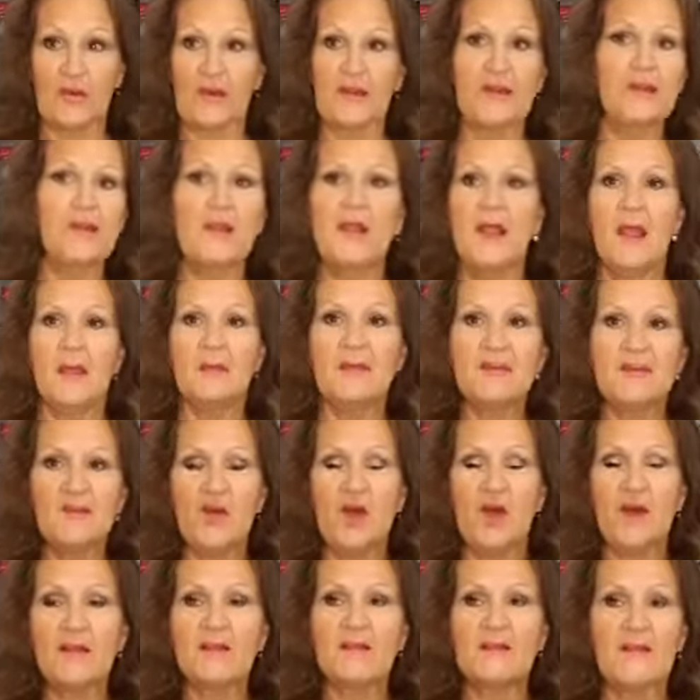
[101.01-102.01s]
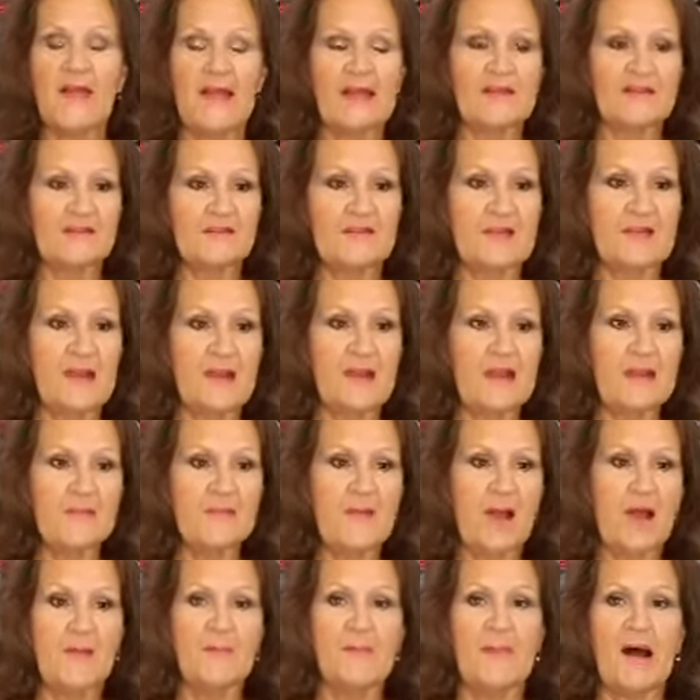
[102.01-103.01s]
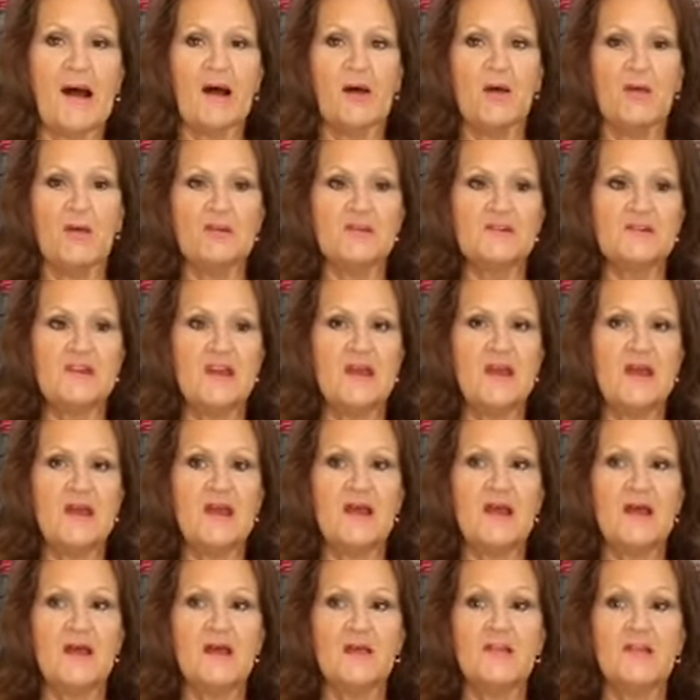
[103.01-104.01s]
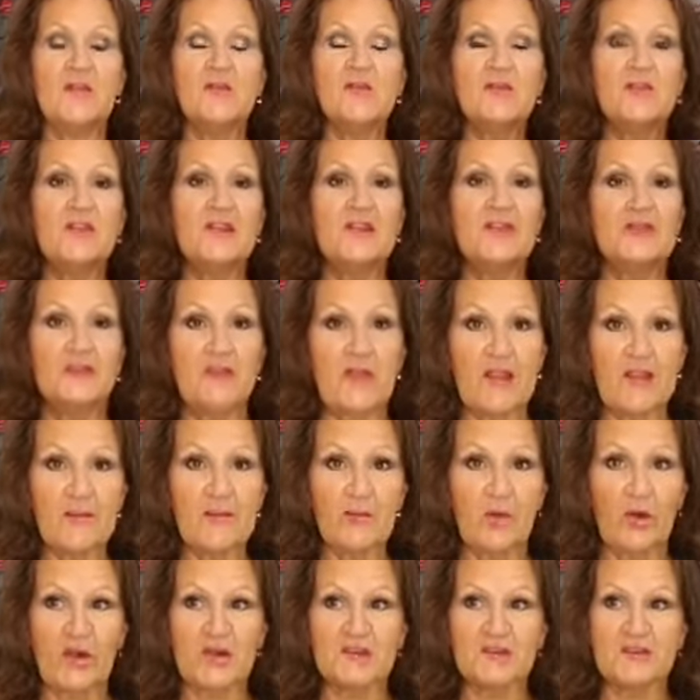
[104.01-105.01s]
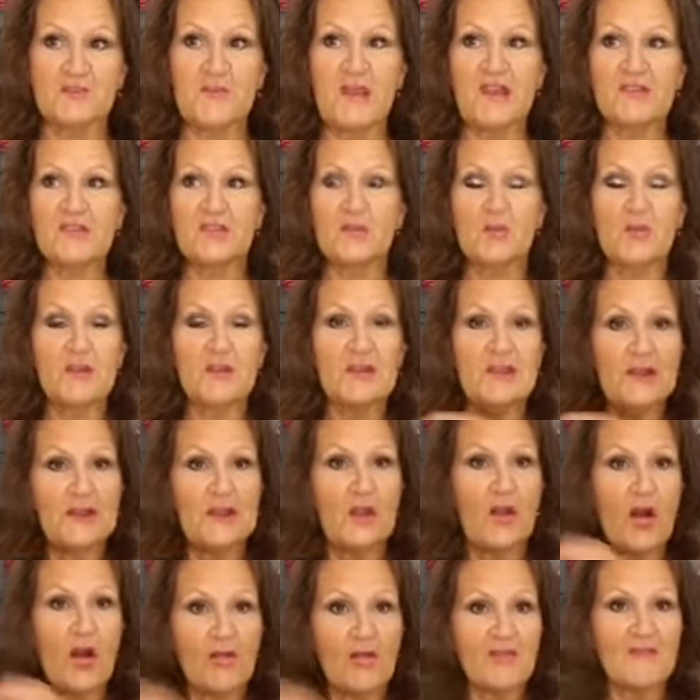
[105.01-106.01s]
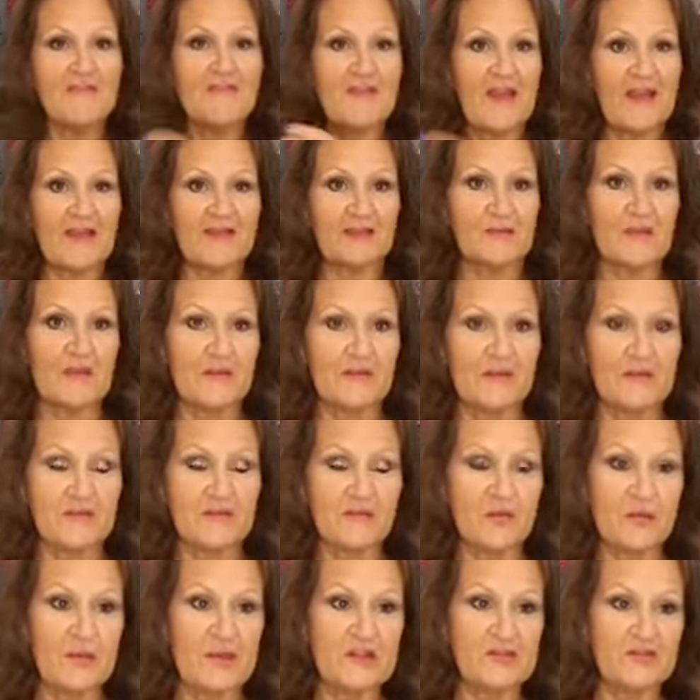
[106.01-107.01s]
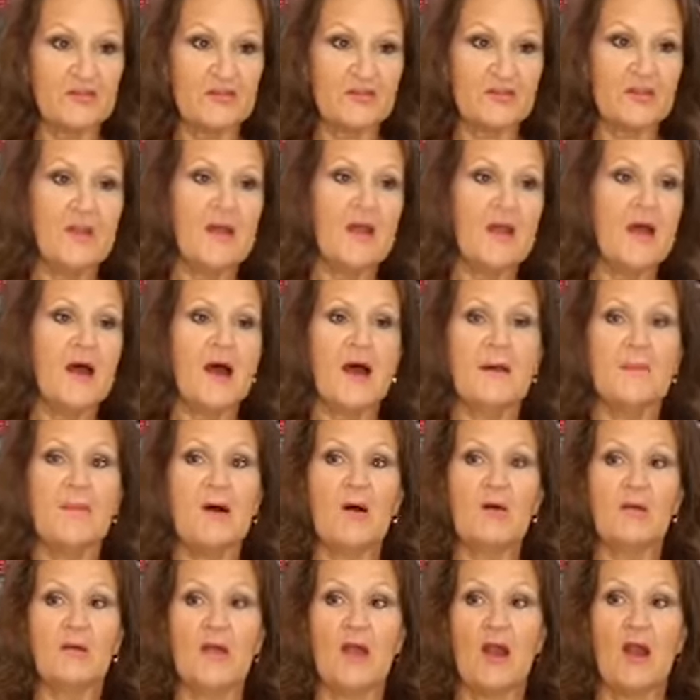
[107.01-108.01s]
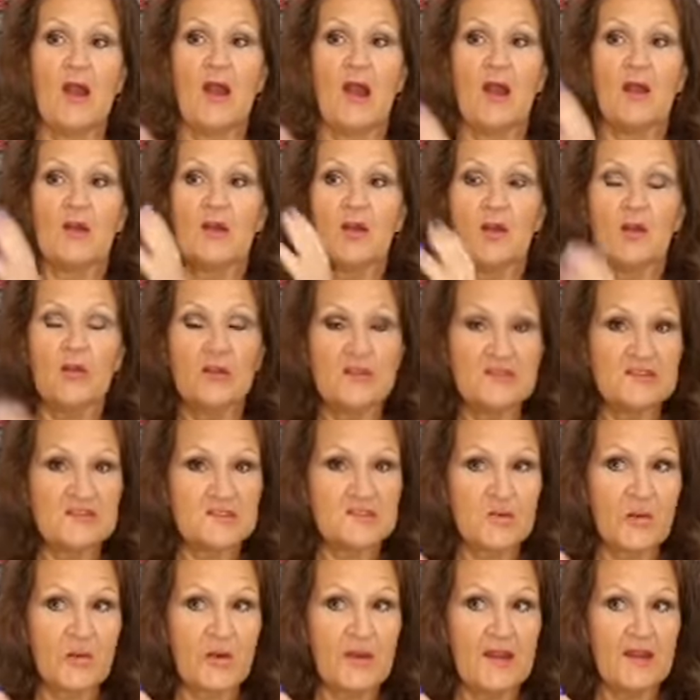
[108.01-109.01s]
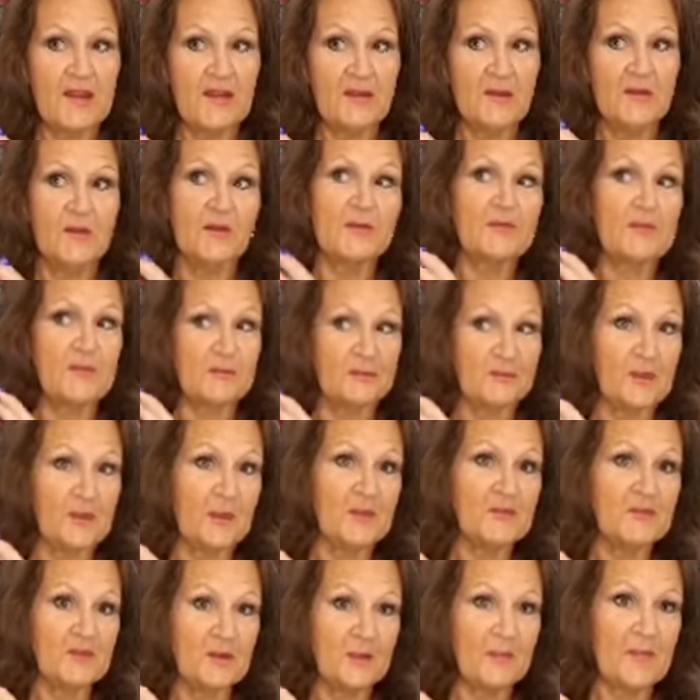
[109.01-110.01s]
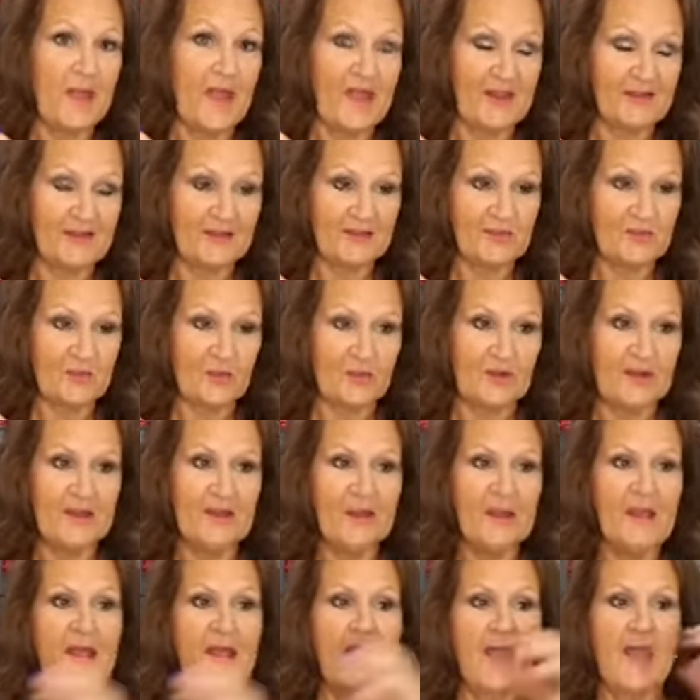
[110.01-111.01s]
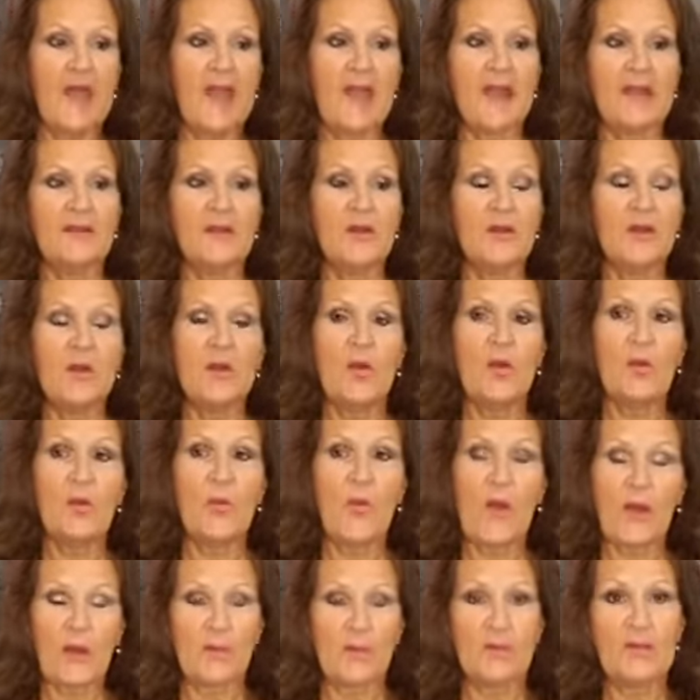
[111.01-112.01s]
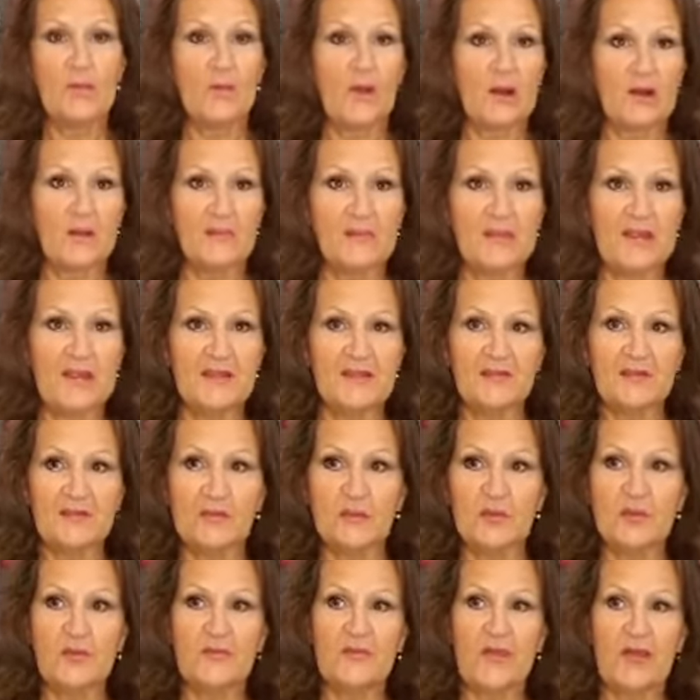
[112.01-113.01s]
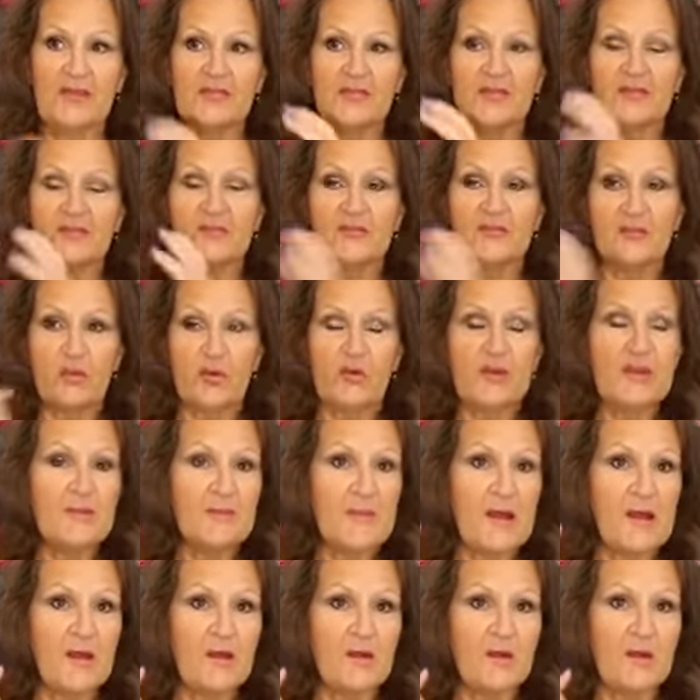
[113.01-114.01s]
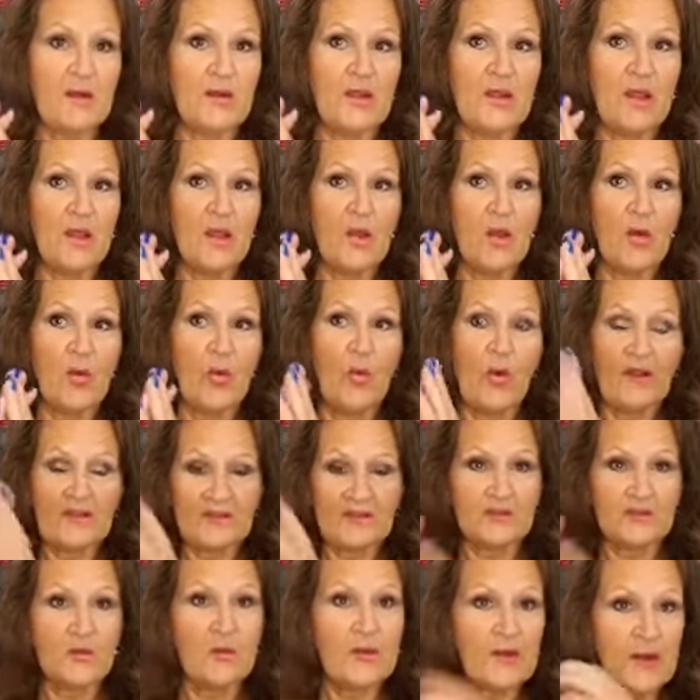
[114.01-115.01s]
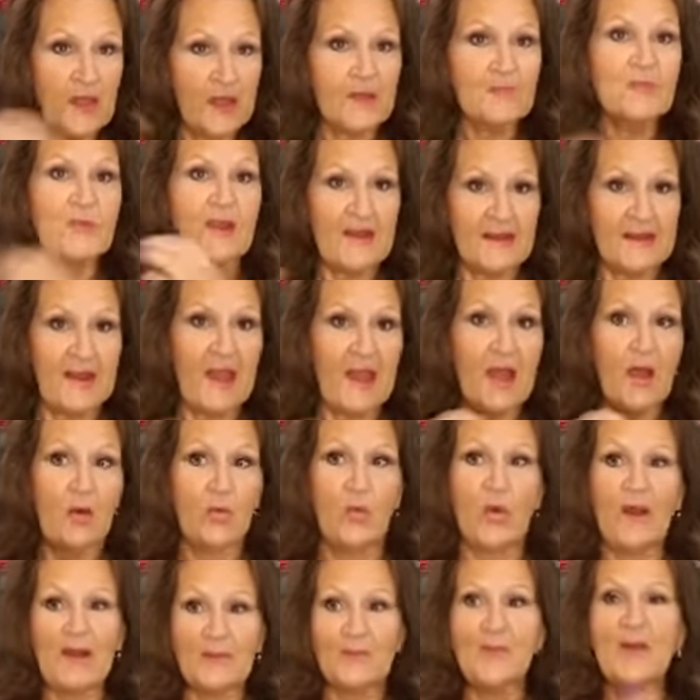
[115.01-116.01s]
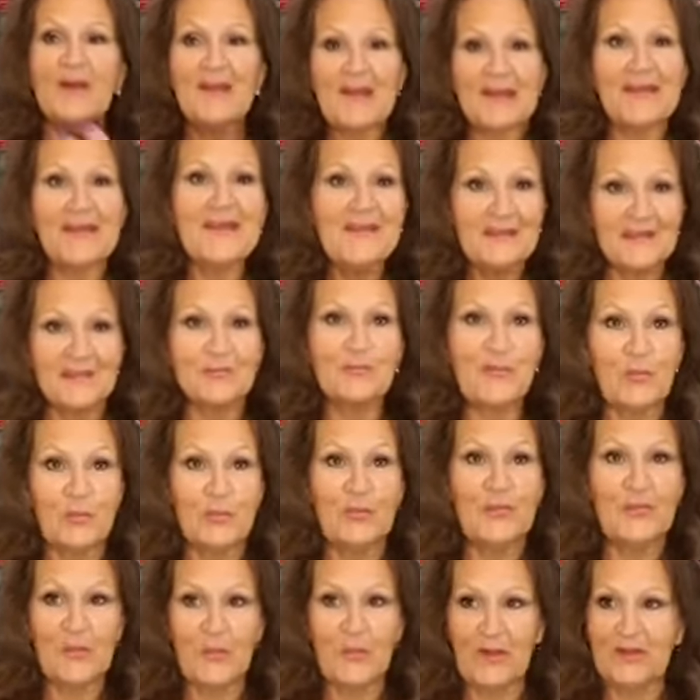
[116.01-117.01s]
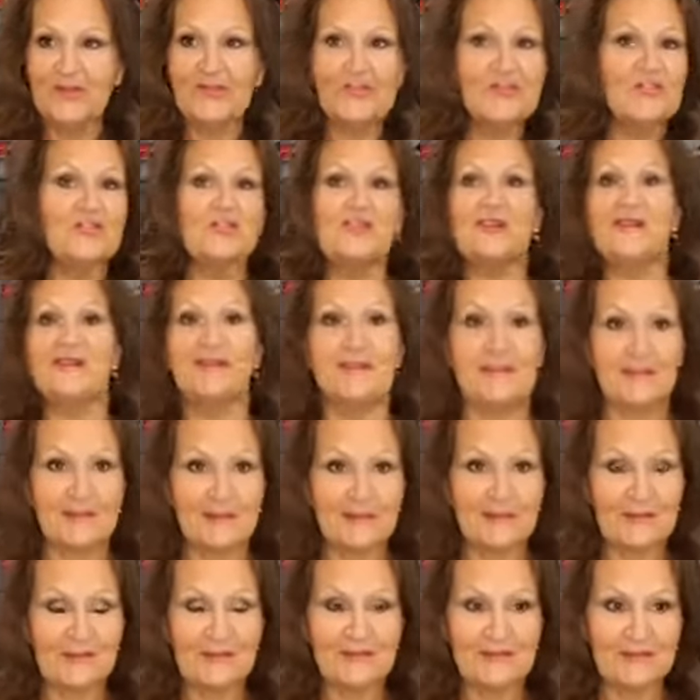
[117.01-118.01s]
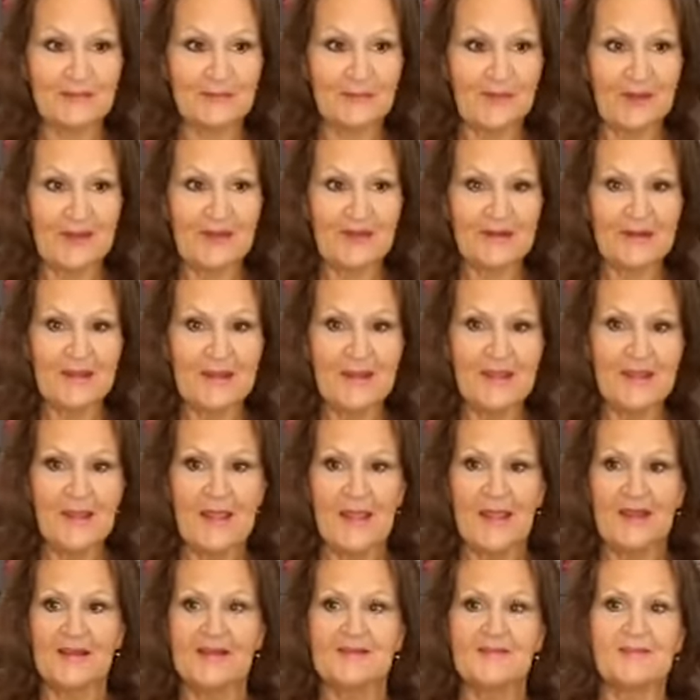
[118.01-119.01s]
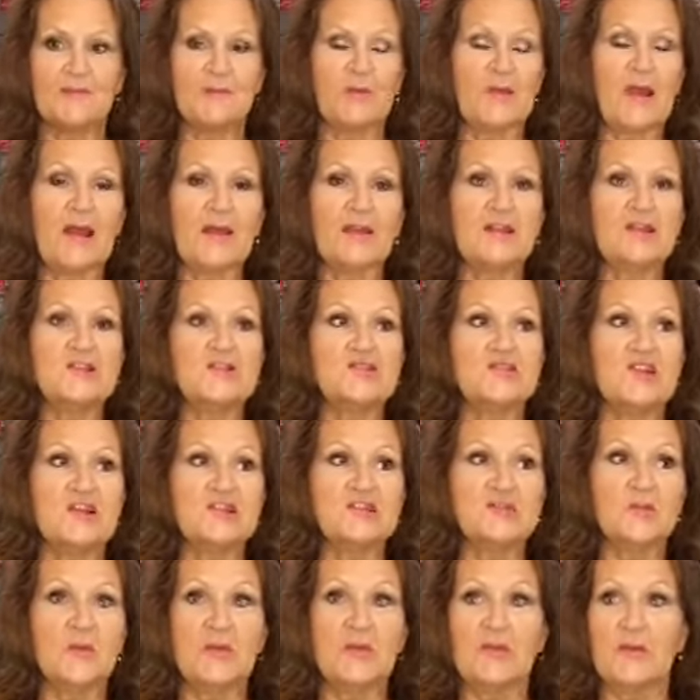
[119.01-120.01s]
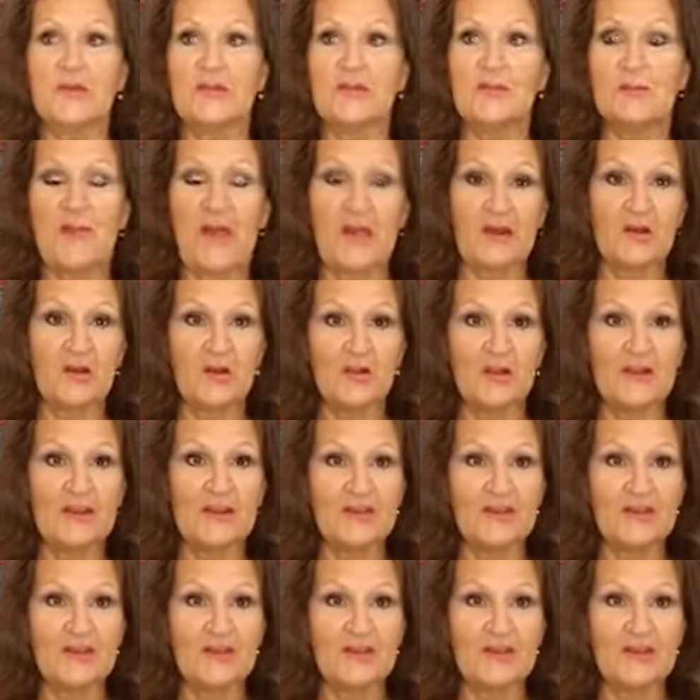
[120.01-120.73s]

And we talked last time about using a framework to make sure we're getting all the facts and all the information about our current story or sometimes our past story and where we want to be. So we've got the story about what's going on right now. What what is what just is, right? And it, we're not going to judge it whether it's bad or good.